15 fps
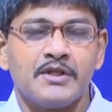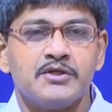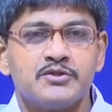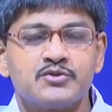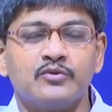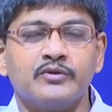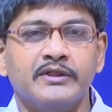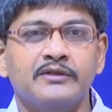
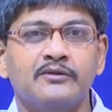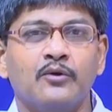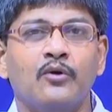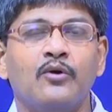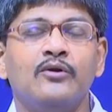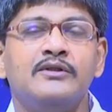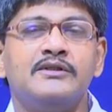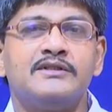So, in
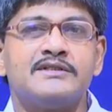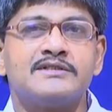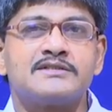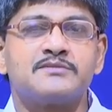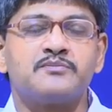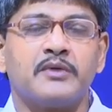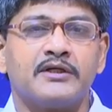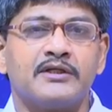all,
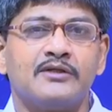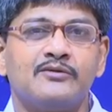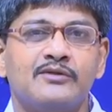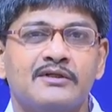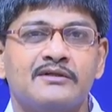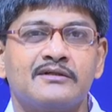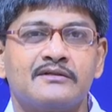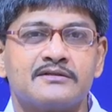this
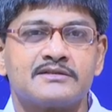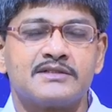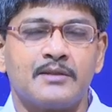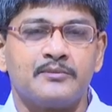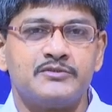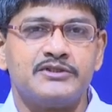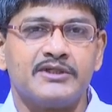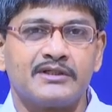particular
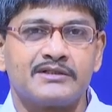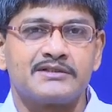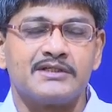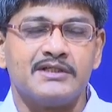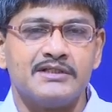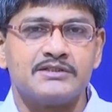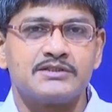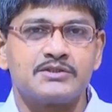subject
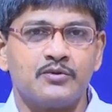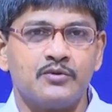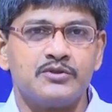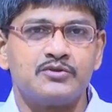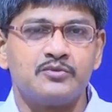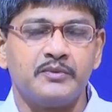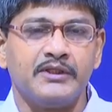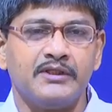is going
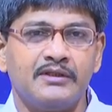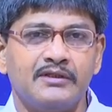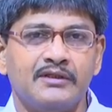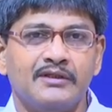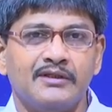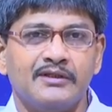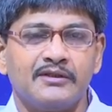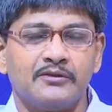to be,
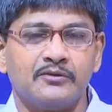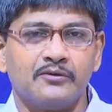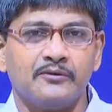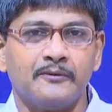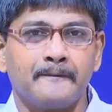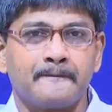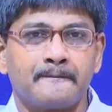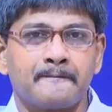
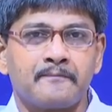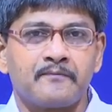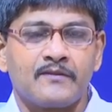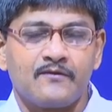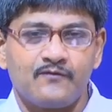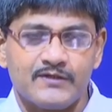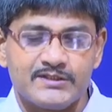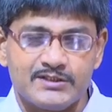
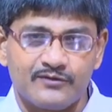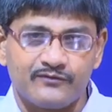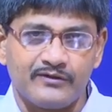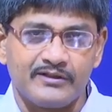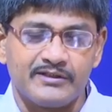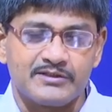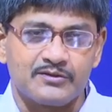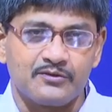first of
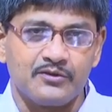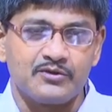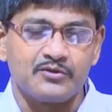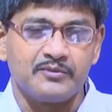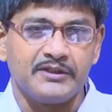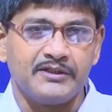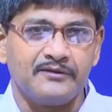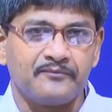all, it is going to
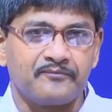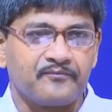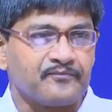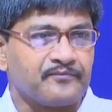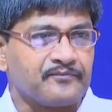be